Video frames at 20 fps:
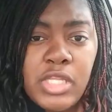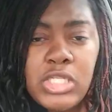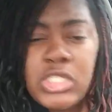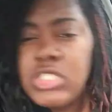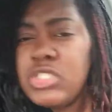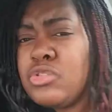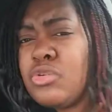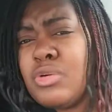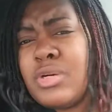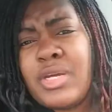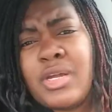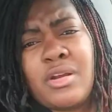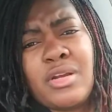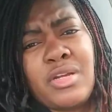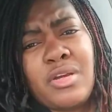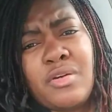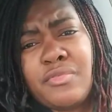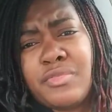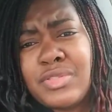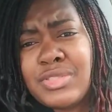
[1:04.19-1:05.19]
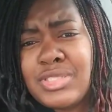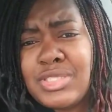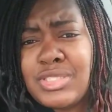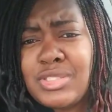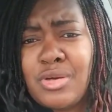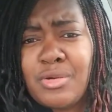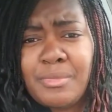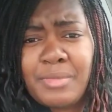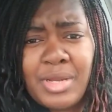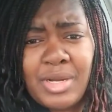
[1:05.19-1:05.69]
it's going to carry over into
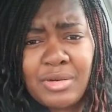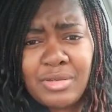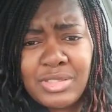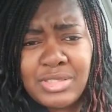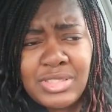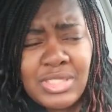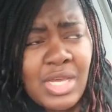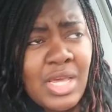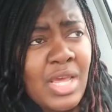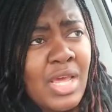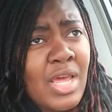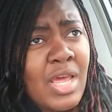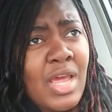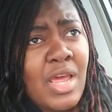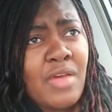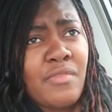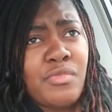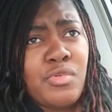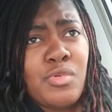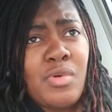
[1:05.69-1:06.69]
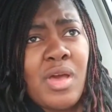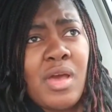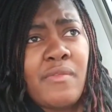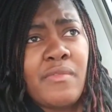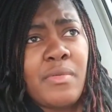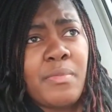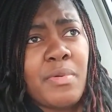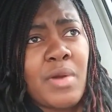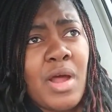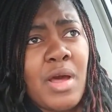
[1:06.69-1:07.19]
your marriage. If you
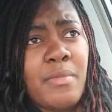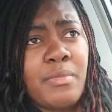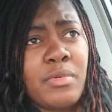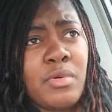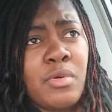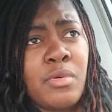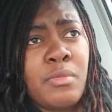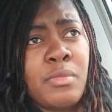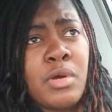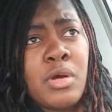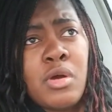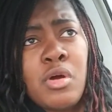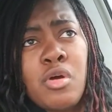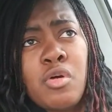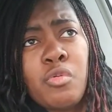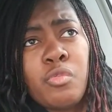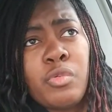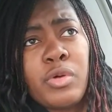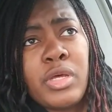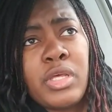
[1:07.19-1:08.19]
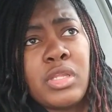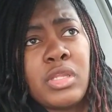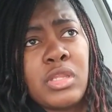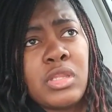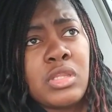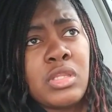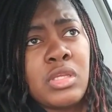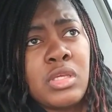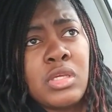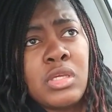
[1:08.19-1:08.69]
have a problem with
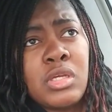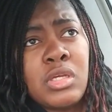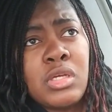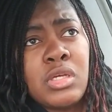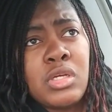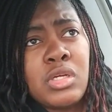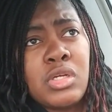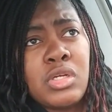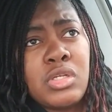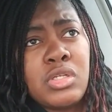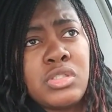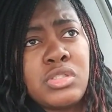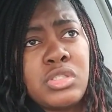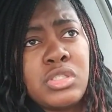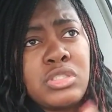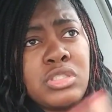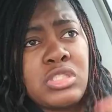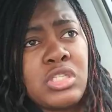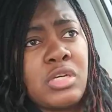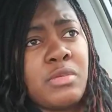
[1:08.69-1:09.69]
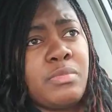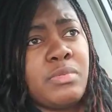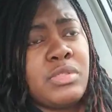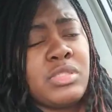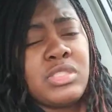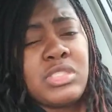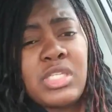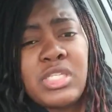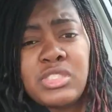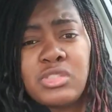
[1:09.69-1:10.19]
your
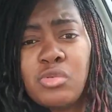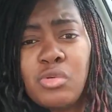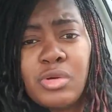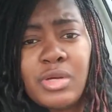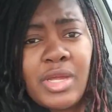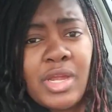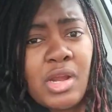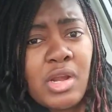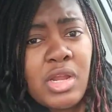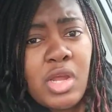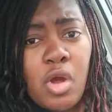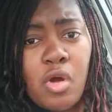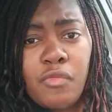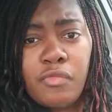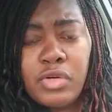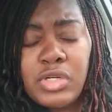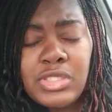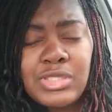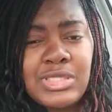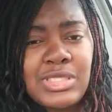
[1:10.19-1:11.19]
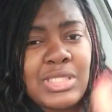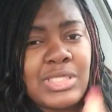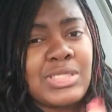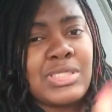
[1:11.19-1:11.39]
siblings, it's going to carry over into